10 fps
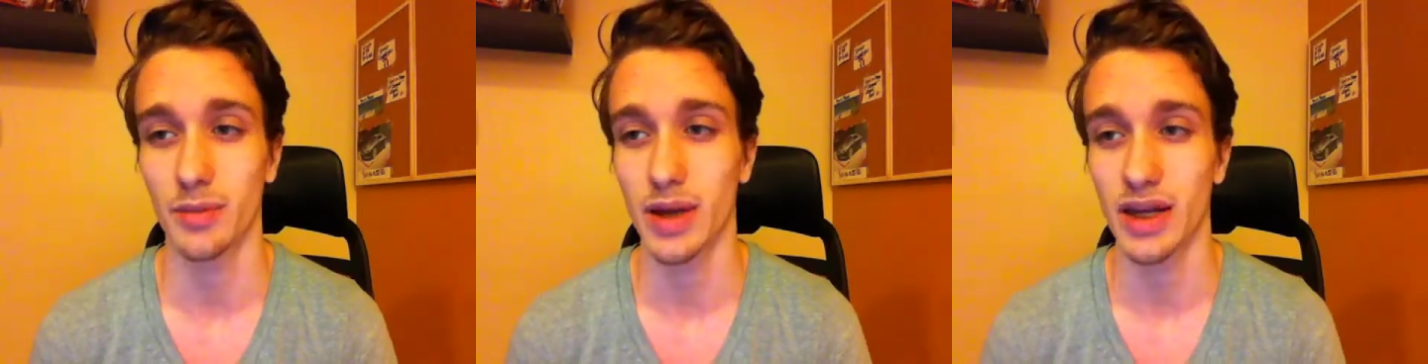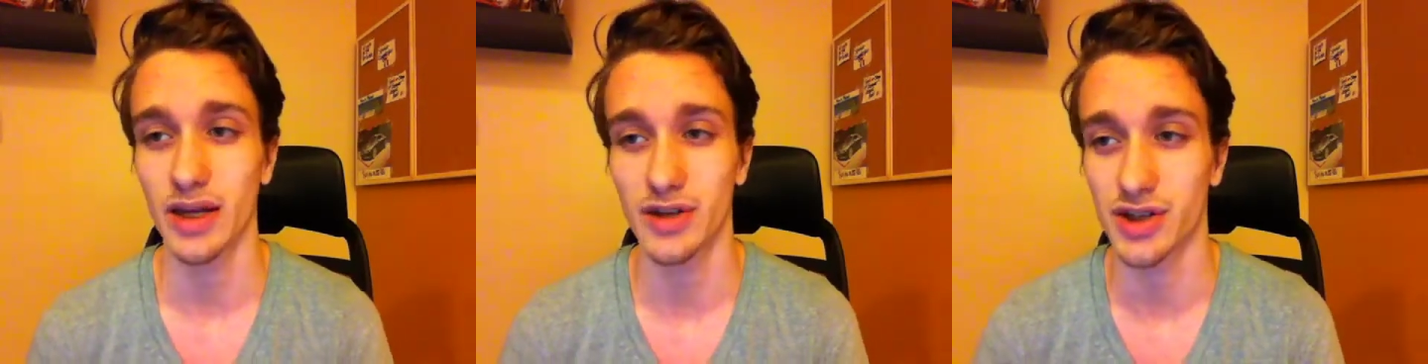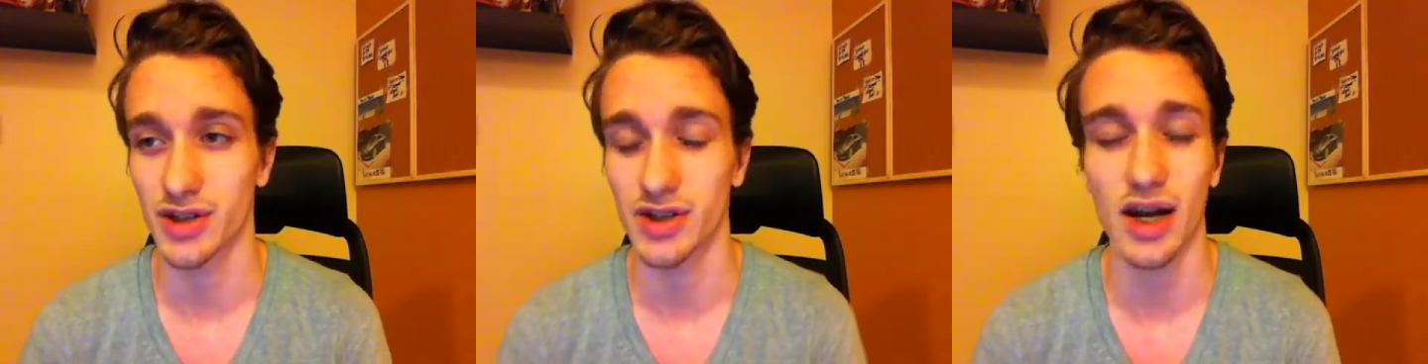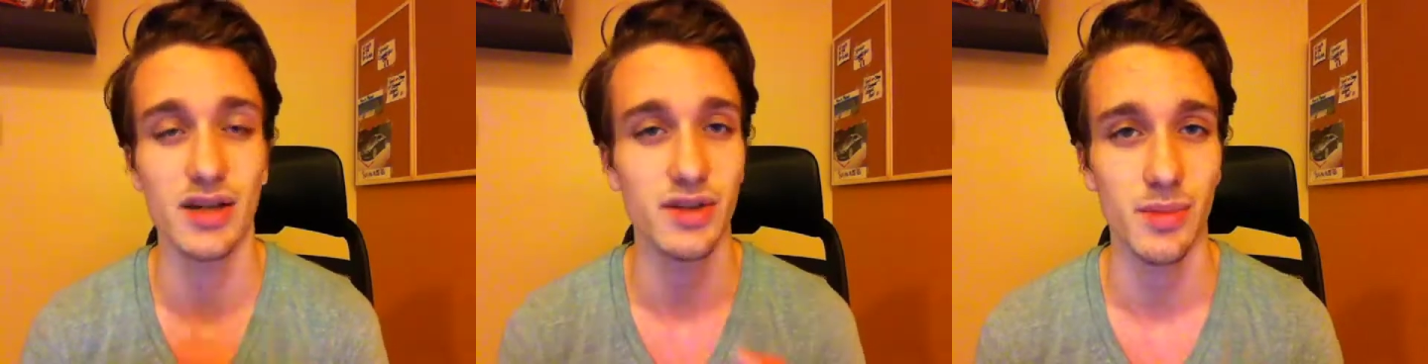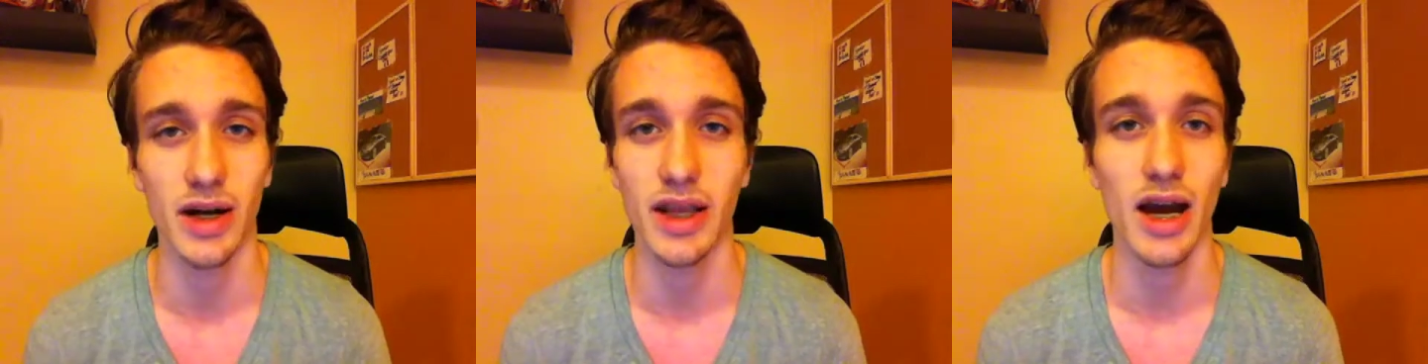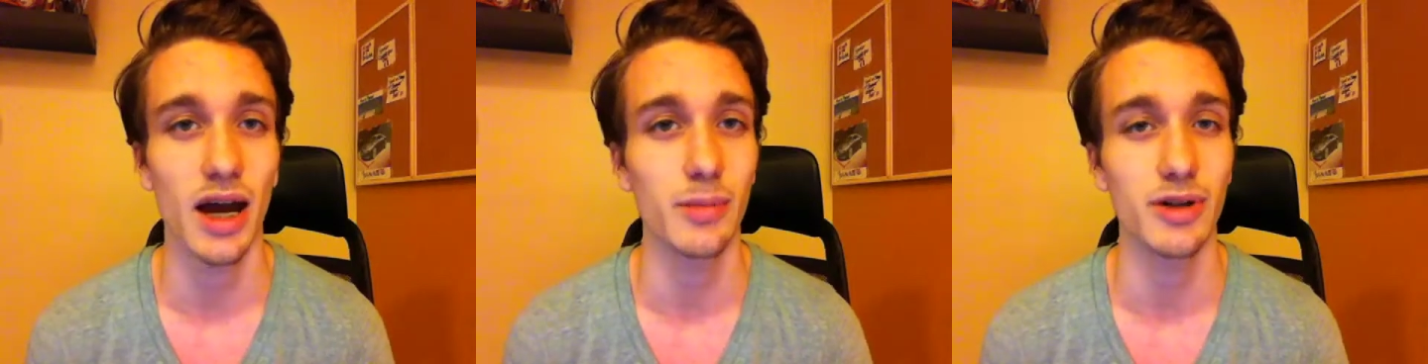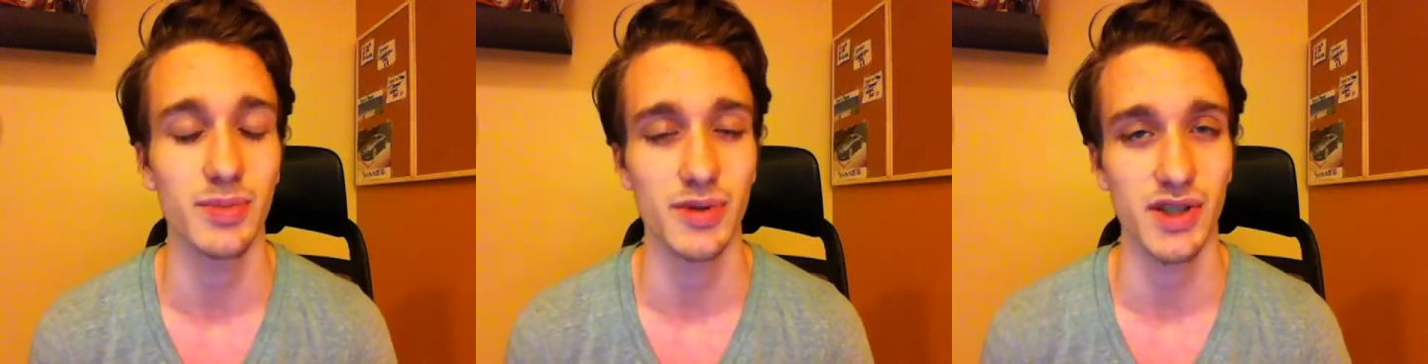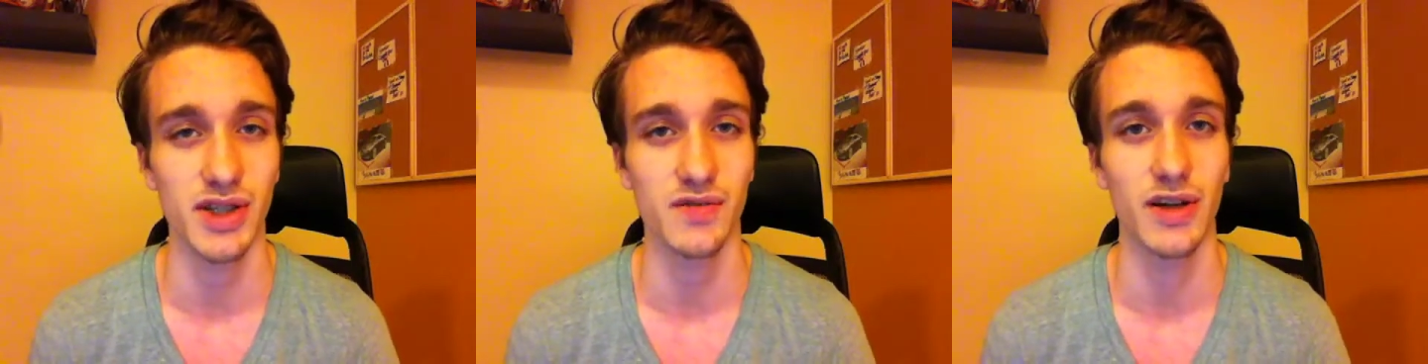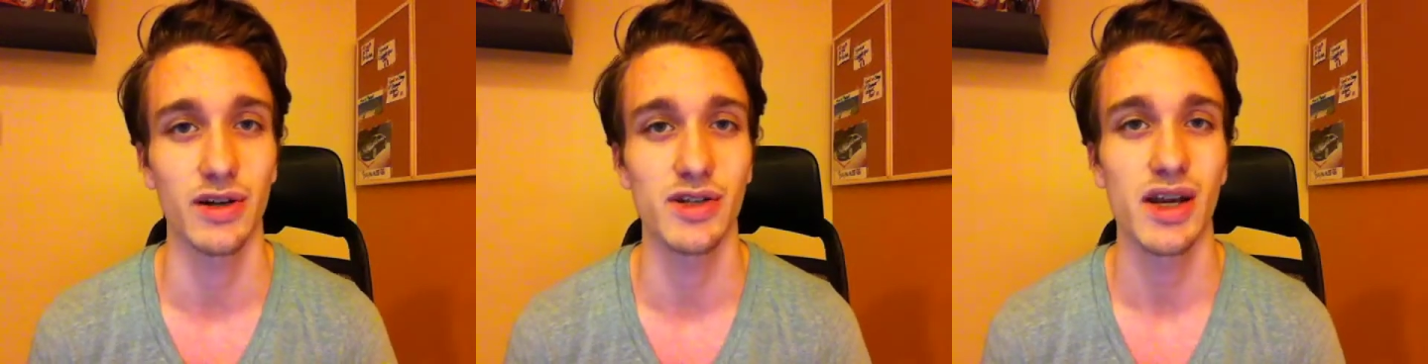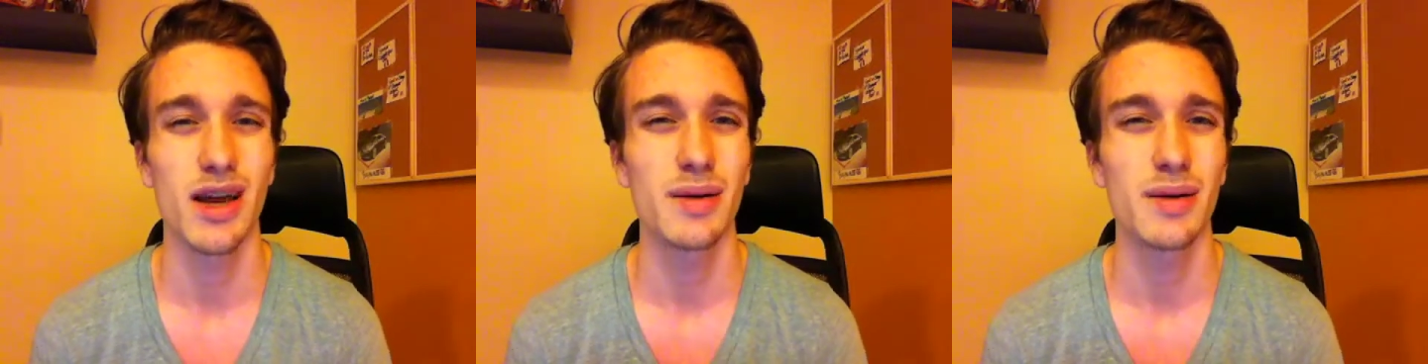They're making just tons of money, high multiple six figures.